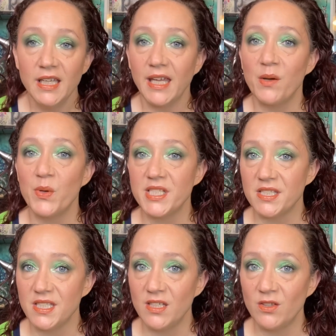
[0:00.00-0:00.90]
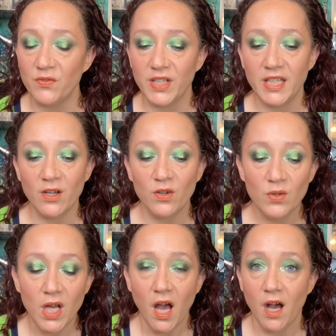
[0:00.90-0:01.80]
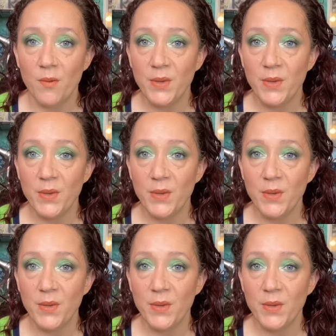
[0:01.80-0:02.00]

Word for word: Can't wait to see video. Uh,